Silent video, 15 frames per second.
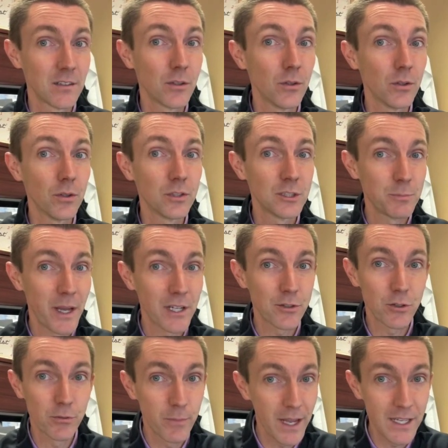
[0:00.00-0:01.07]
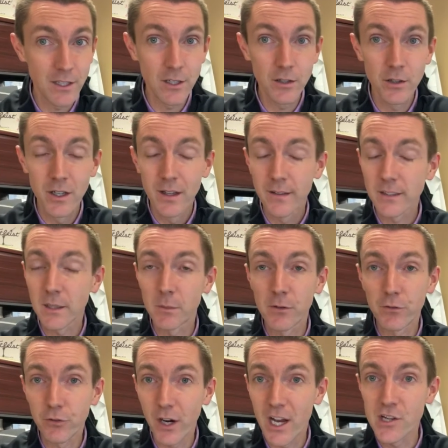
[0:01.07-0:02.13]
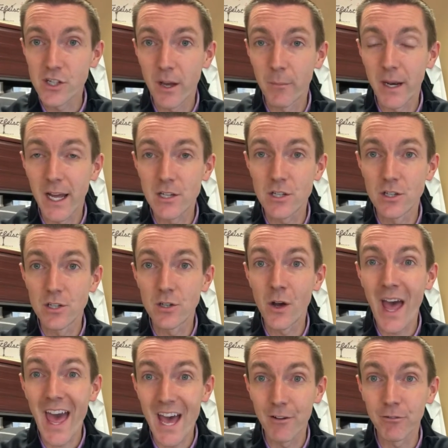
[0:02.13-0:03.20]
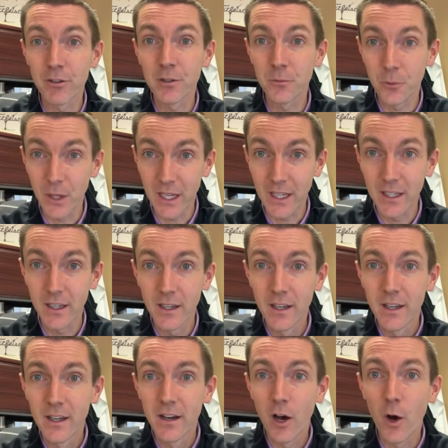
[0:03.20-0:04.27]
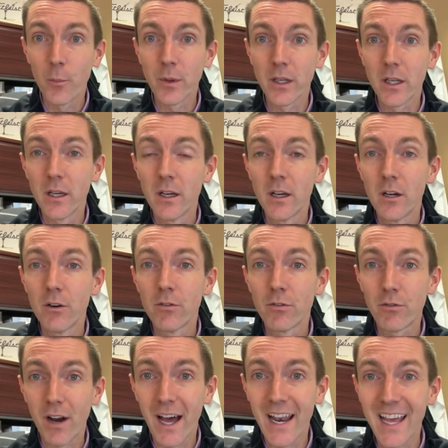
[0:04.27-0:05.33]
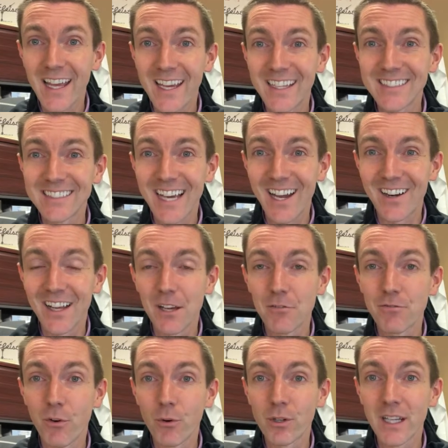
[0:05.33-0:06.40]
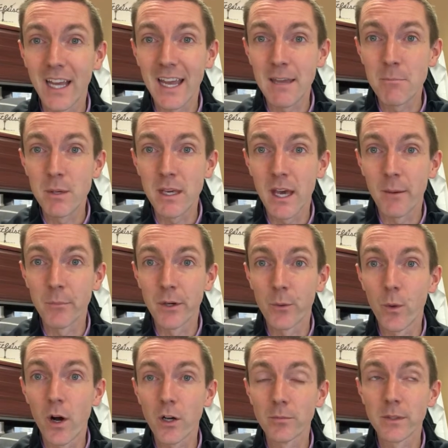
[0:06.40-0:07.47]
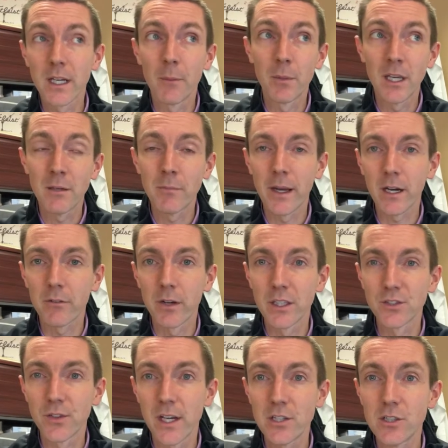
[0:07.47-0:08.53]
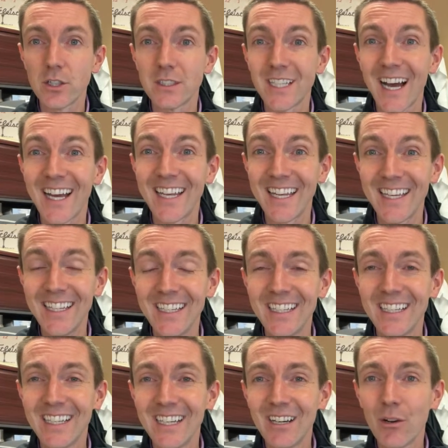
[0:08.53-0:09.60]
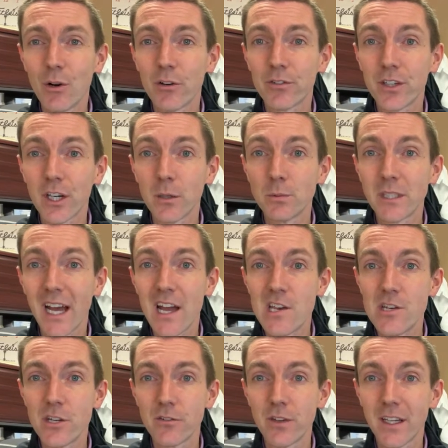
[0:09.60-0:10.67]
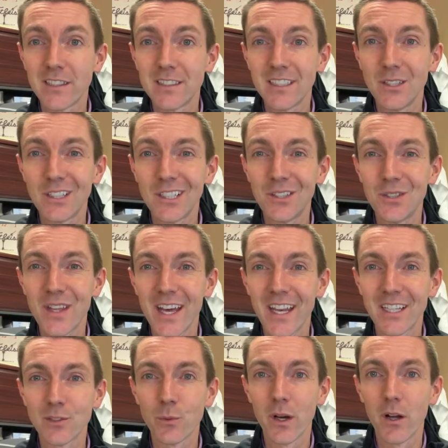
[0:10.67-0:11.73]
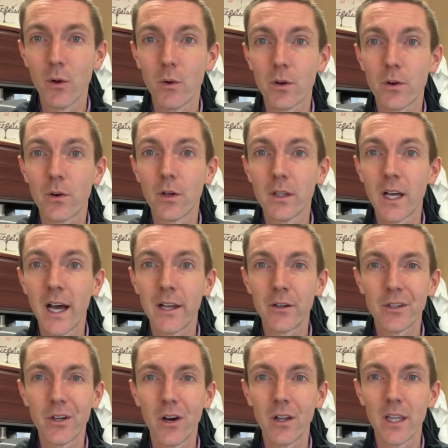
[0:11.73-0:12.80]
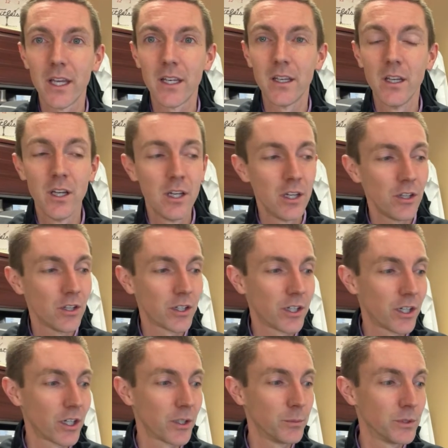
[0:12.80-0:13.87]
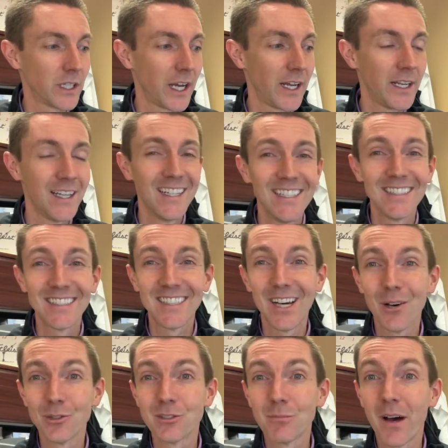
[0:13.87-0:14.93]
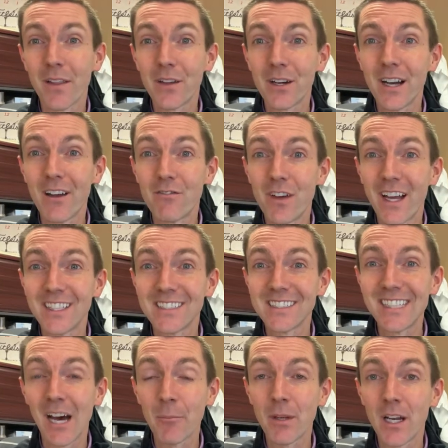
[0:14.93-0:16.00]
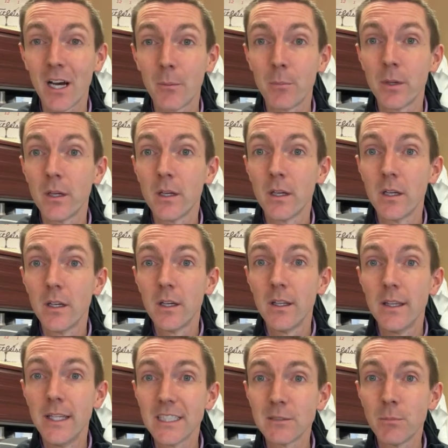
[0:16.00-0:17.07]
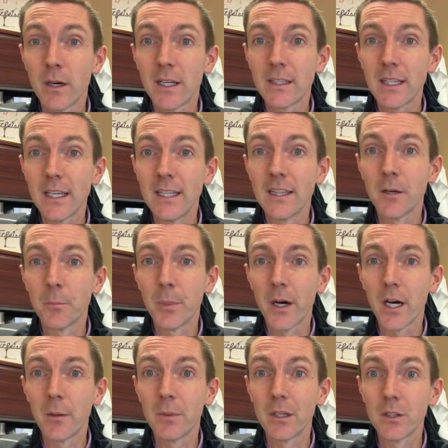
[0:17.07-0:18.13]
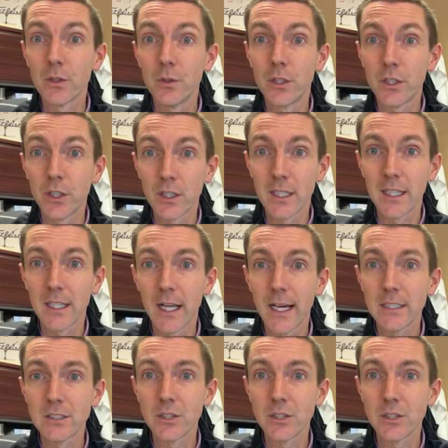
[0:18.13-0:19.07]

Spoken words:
Cool, special menu. It's gonna be fresh, coming at you new every week. Open Friday and Saturday, 4 to 8 p.m. You're welcome to come in, make a reservation, and dine in. Or if curbside is your fancy, you can do that as well. Order online or call in your curbside to go. Some other events coming up this month in the pub include the cooking class.